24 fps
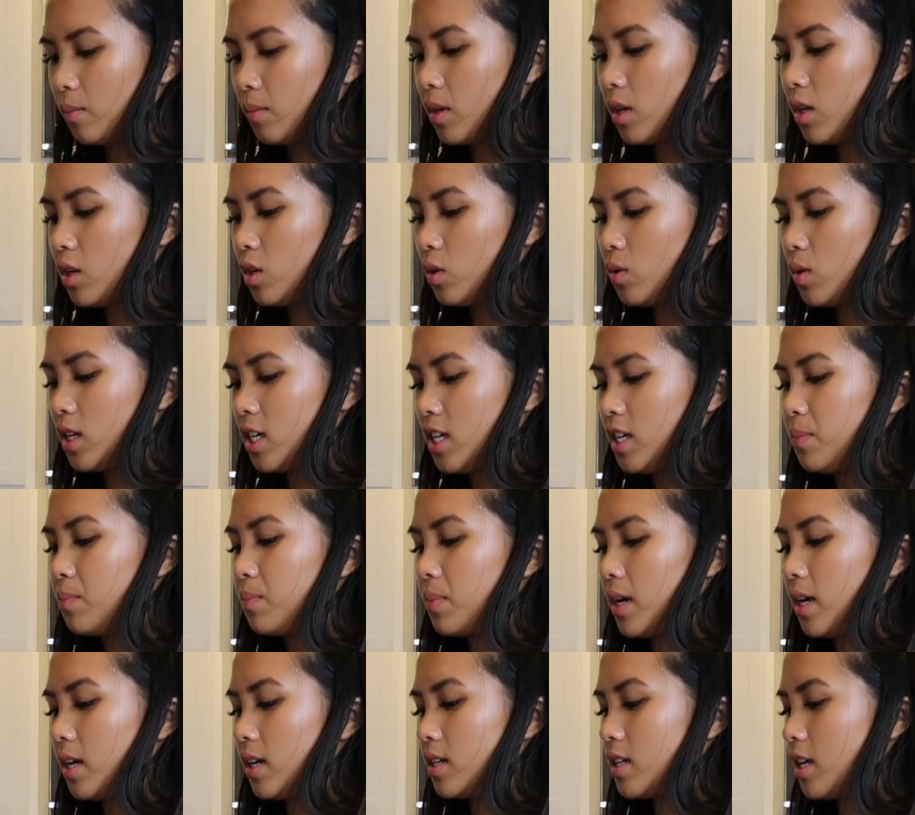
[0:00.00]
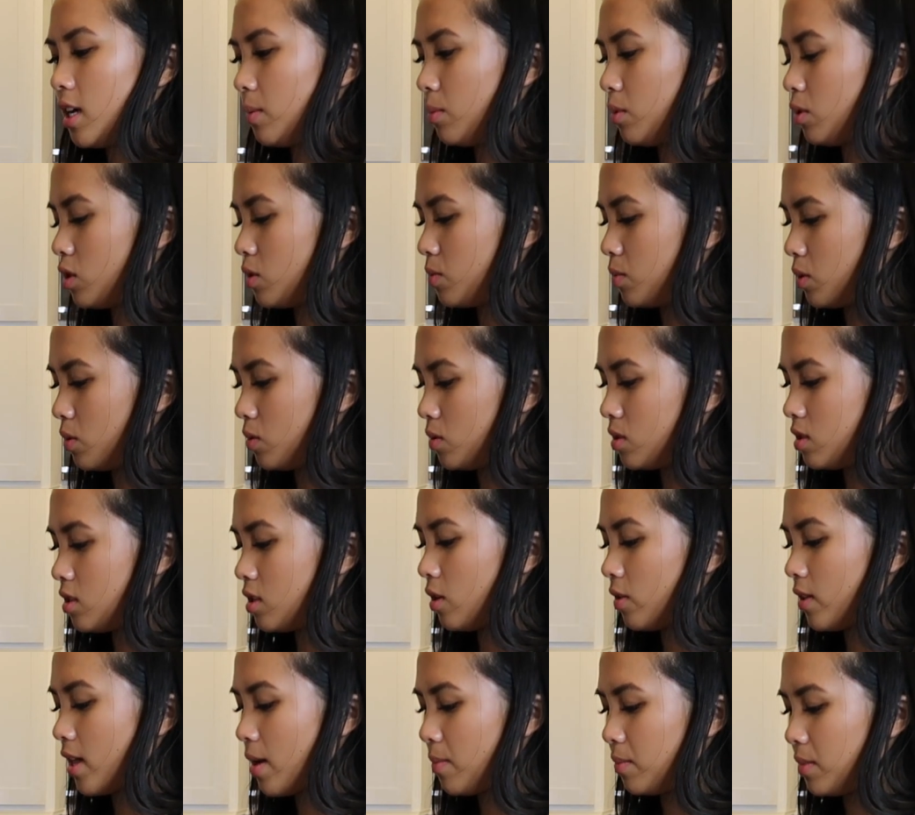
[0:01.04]
I'm gonna do heaping tablespoons,
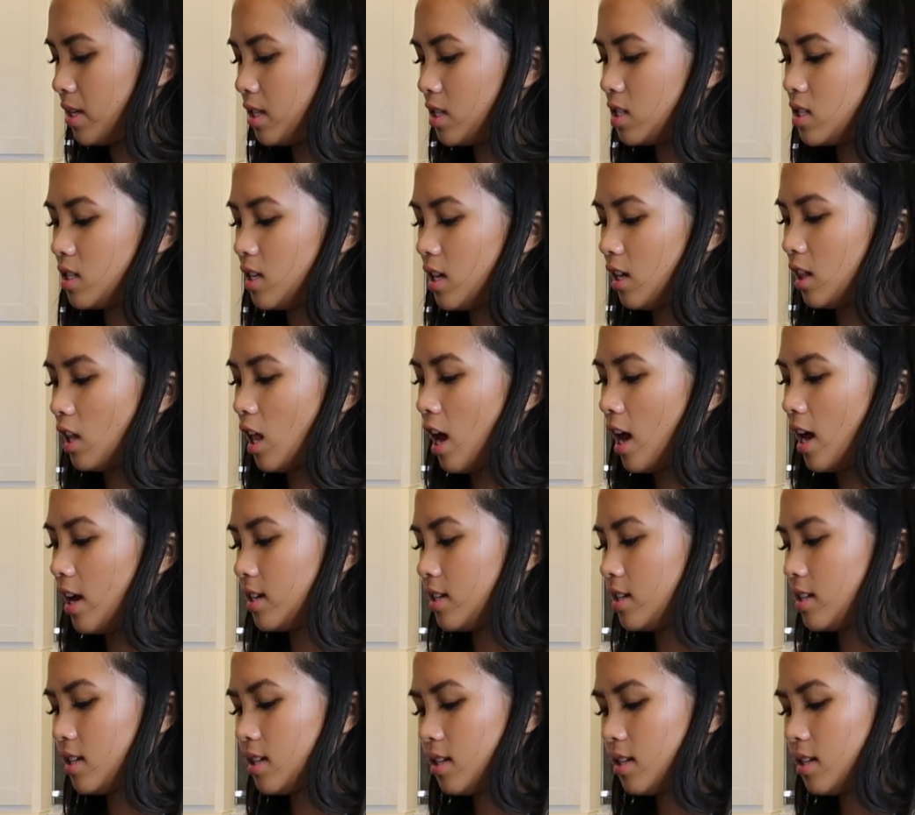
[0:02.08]
so that means a lot.